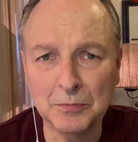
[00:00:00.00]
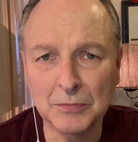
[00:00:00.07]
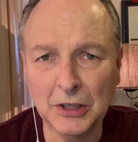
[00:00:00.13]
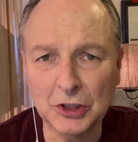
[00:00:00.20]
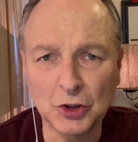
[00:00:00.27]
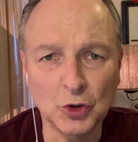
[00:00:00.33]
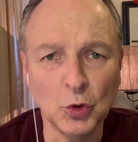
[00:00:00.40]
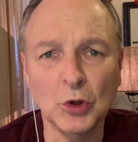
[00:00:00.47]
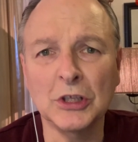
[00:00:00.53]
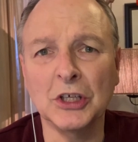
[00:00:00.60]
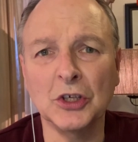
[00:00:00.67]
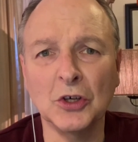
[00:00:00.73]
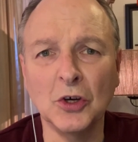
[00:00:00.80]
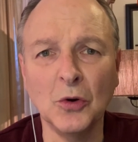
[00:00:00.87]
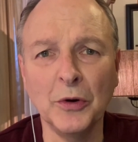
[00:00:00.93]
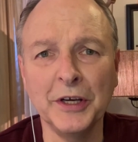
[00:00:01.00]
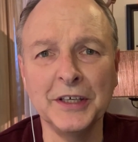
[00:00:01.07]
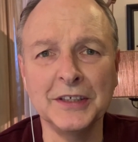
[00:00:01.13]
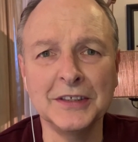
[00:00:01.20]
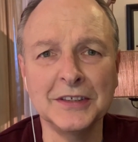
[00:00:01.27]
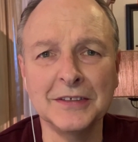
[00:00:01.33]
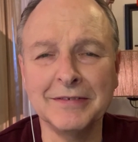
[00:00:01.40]
a short little
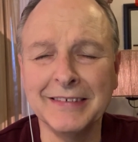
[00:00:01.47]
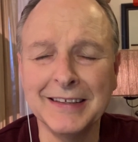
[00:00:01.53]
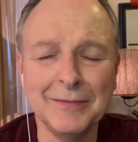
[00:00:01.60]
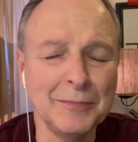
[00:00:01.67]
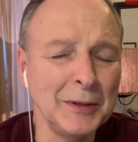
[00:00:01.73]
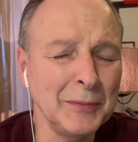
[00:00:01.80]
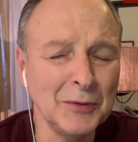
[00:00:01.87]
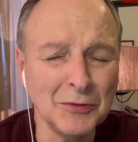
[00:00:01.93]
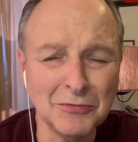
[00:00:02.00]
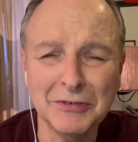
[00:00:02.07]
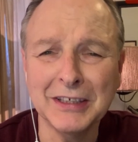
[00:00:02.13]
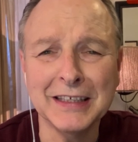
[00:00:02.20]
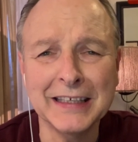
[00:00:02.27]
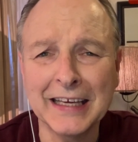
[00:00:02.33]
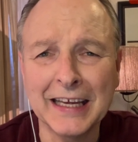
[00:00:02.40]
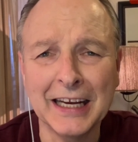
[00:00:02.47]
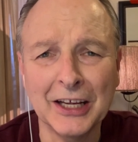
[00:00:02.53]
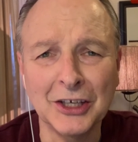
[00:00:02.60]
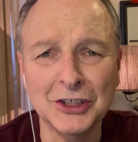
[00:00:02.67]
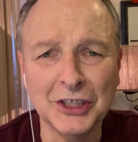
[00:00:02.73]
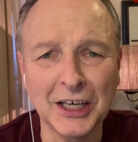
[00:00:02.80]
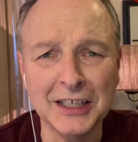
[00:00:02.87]
quiz, and people really get
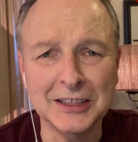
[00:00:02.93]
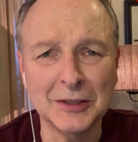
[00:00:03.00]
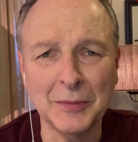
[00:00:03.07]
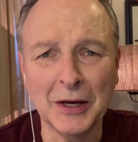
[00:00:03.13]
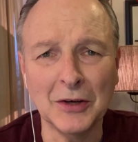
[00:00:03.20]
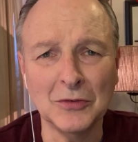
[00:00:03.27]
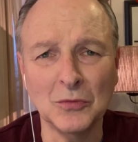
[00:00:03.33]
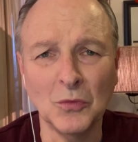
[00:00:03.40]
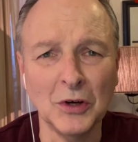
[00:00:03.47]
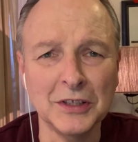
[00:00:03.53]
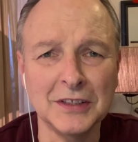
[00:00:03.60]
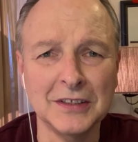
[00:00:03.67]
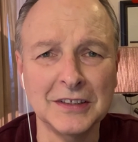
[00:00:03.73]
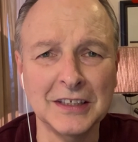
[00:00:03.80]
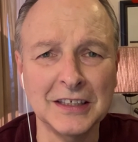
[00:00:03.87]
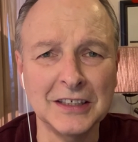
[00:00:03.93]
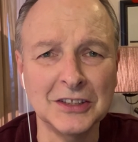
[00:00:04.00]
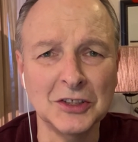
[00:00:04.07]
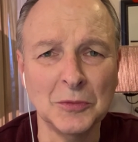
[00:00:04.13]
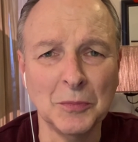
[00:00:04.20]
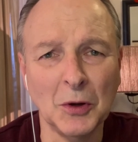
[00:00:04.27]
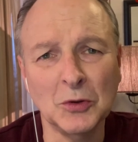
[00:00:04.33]
energized about what is
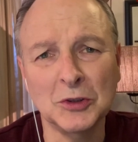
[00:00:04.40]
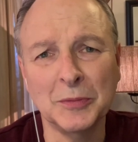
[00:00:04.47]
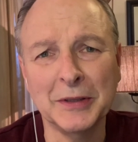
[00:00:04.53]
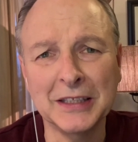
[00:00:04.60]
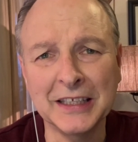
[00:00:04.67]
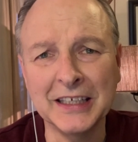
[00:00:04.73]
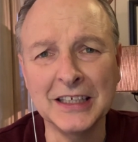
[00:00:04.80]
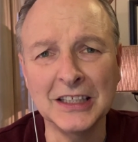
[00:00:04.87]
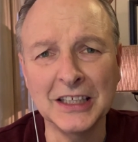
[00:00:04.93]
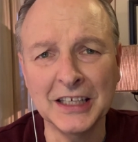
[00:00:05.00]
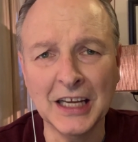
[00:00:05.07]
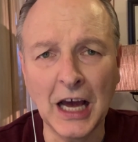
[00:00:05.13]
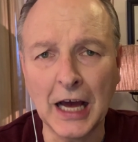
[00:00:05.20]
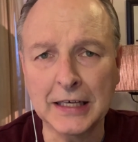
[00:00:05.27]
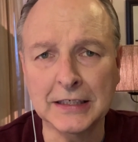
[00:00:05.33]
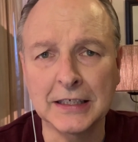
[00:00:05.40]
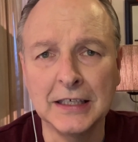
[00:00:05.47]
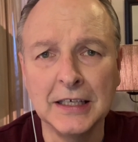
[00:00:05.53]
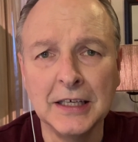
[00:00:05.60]
supposed to be legal and not.